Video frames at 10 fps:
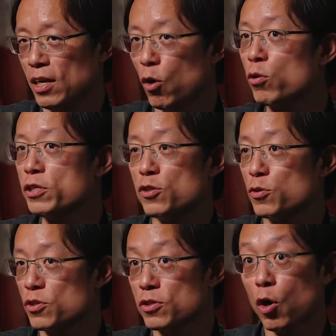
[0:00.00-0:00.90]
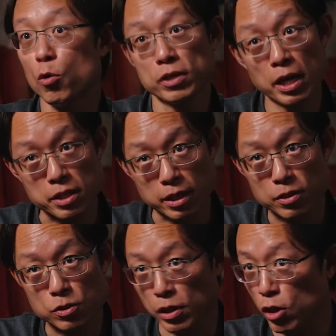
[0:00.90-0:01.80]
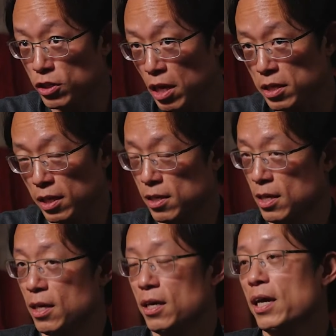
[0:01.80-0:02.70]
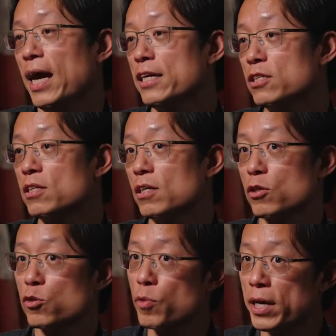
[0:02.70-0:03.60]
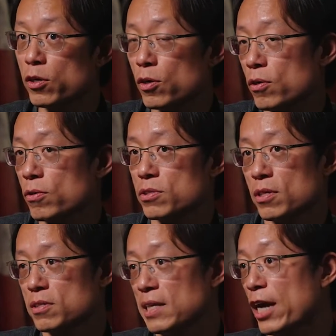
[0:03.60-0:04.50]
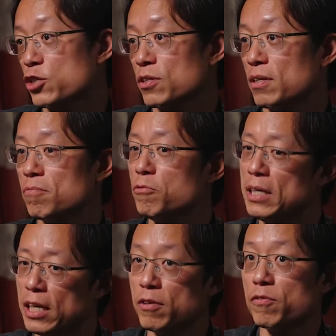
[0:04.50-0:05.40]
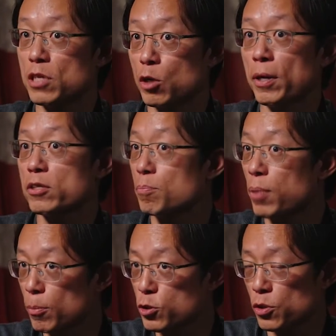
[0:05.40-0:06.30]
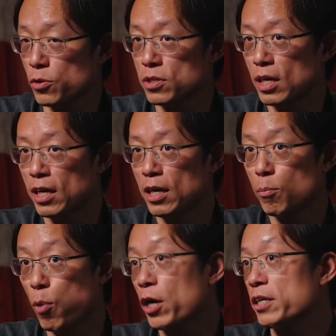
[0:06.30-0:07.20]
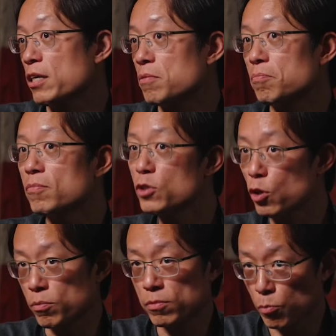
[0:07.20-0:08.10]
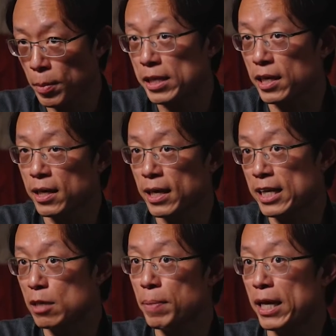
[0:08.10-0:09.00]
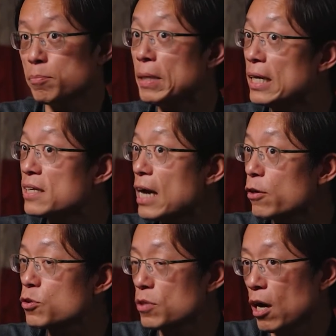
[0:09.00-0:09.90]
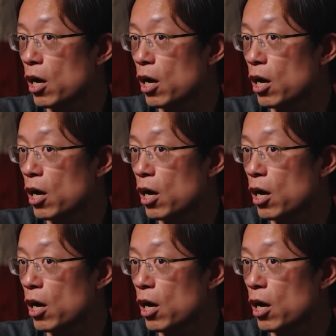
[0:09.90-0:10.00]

All these users own nothing, so they got nothing. And the creators slash, really, if you think about them, publishers, pocketed, you know, the remaining and then paid peanuts out to their